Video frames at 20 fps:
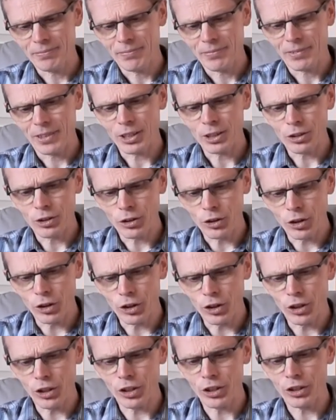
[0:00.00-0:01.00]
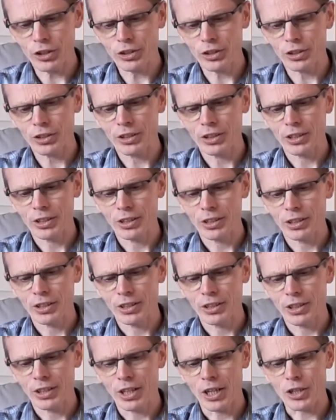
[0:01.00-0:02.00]
that God
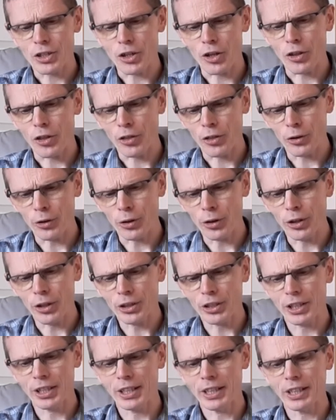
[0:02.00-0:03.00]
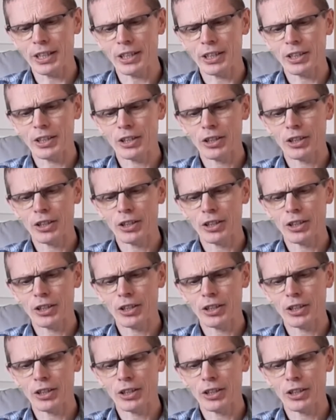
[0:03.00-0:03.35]
has authority